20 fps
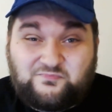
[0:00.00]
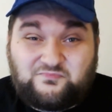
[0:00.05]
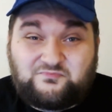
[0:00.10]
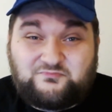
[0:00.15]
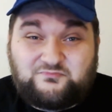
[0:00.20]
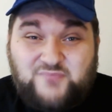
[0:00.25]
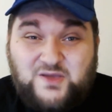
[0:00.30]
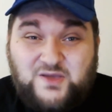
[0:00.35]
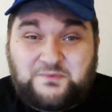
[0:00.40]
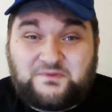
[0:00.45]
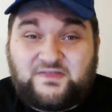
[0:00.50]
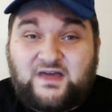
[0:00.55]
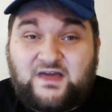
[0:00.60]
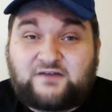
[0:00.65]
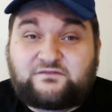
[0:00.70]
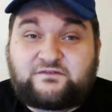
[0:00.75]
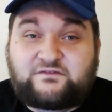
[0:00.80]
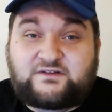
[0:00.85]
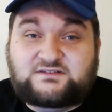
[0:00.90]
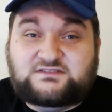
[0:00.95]
Maybe that
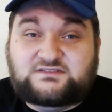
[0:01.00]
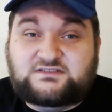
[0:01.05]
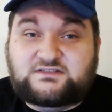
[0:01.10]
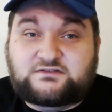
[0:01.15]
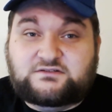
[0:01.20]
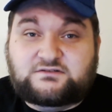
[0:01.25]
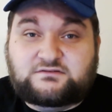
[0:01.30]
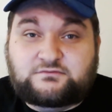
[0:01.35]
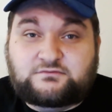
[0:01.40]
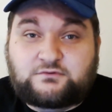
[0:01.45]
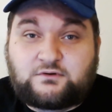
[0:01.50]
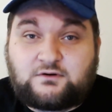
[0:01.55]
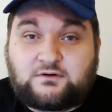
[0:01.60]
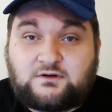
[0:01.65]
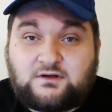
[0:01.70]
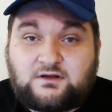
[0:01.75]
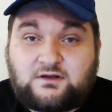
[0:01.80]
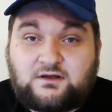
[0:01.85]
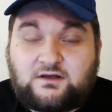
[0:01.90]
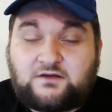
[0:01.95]
fits you
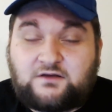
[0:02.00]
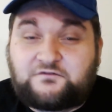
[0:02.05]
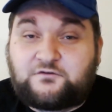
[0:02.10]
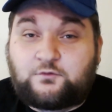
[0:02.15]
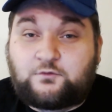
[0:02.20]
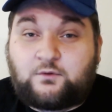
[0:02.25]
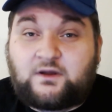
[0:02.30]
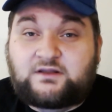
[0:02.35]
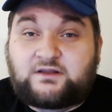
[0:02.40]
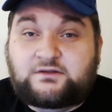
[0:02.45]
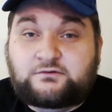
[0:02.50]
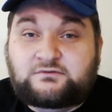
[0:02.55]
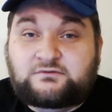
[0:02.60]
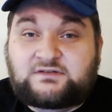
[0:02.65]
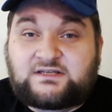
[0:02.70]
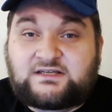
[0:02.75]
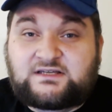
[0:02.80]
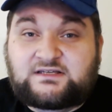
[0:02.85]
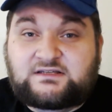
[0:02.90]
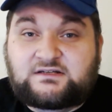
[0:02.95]
for what you
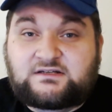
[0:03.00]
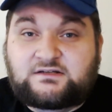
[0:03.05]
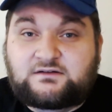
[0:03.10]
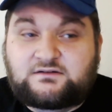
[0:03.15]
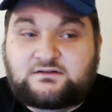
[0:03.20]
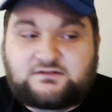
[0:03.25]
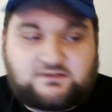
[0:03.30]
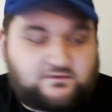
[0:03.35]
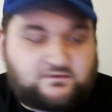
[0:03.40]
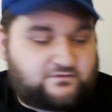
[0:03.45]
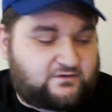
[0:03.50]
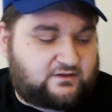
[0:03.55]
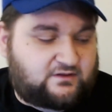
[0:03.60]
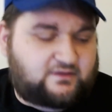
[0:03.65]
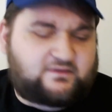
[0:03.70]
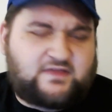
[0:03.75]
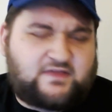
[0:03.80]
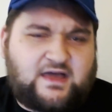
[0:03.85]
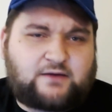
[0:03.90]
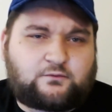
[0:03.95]
need to fill
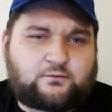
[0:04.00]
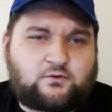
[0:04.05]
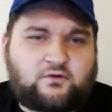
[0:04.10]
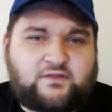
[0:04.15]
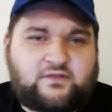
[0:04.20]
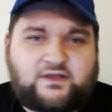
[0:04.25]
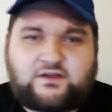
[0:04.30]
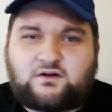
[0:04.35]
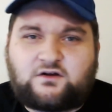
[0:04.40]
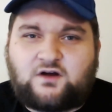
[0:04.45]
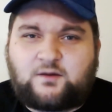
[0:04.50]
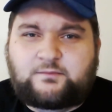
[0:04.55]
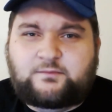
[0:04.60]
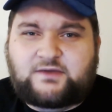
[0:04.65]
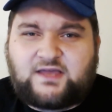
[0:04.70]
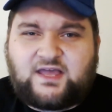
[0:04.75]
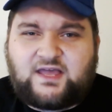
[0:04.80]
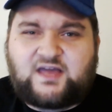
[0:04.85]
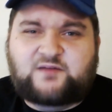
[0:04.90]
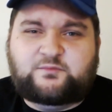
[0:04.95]
in that role that your army
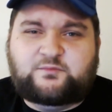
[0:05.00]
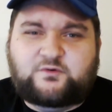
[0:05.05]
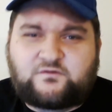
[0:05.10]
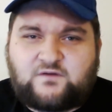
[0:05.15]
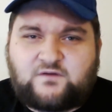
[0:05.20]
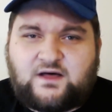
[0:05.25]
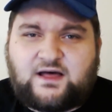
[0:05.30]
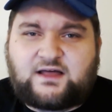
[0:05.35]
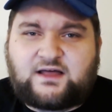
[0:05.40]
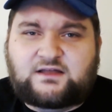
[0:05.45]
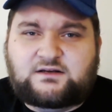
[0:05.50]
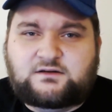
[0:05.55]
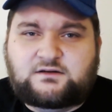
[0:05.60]
can't provide.